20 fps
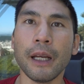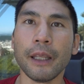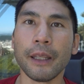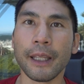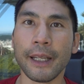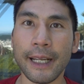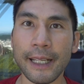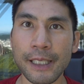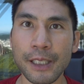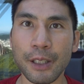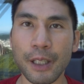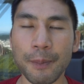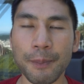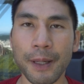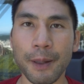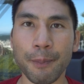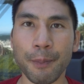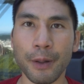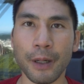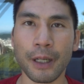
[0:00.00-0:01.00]
The next three
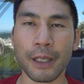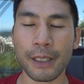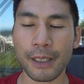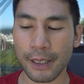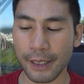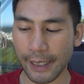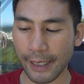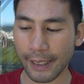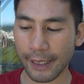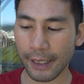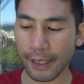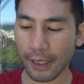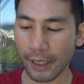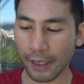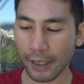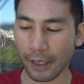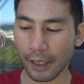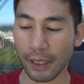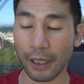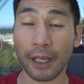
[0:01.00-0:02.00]
papers then
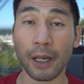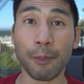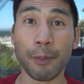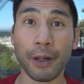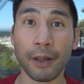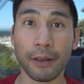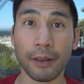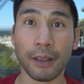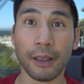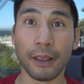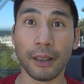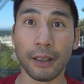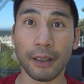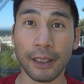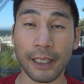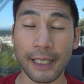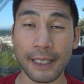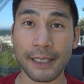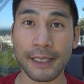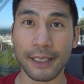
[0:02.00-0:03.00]
are about
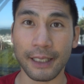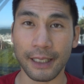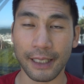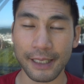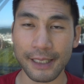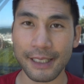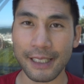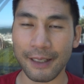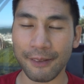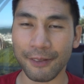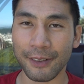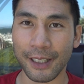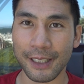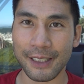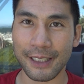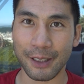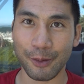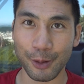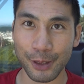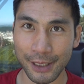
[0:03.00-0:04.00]
Rust and unsafe
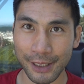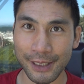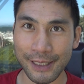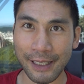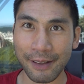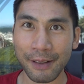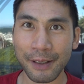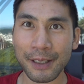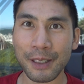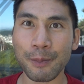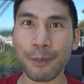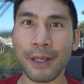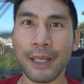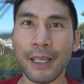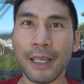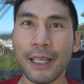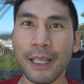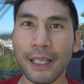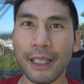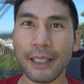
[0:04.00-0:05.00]
Rust. And it was astounding to
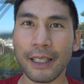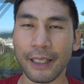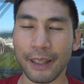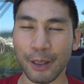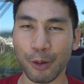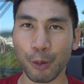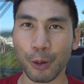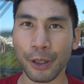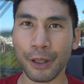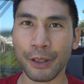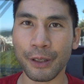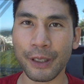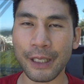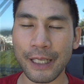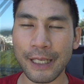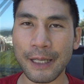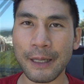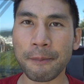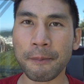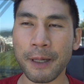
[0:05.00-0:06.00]
me that there were
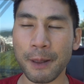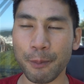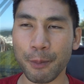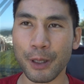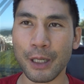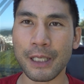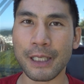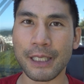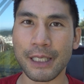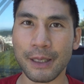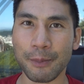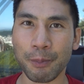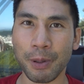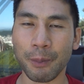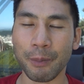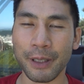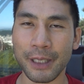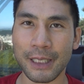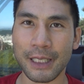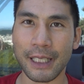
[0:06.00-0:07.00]
three papers
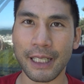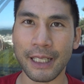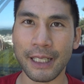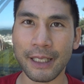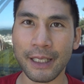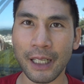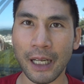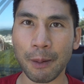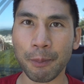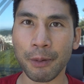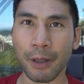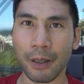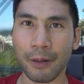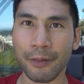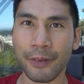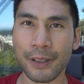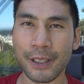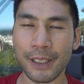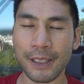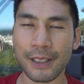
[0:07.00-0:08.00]
published in top
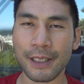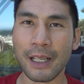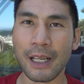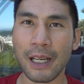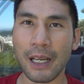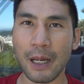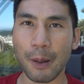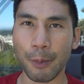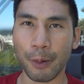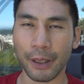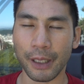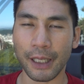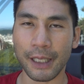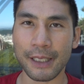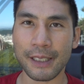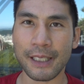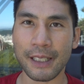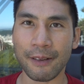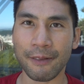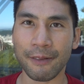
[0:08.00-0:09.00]
conferences about
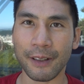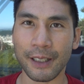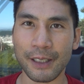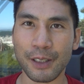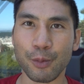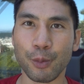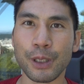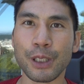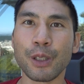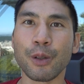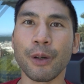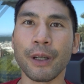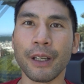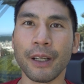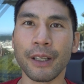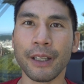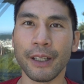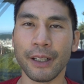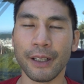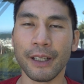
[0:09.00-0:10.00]
unsafe Rust. What's going
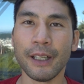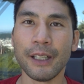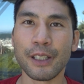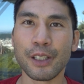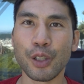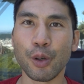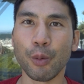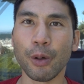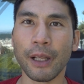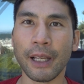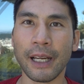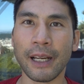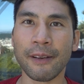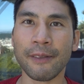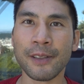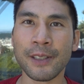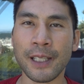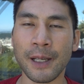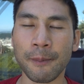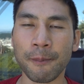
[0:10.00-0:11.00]
on here? So we'll
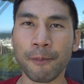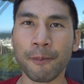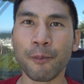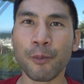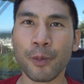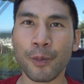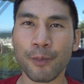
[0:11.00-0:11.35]
have some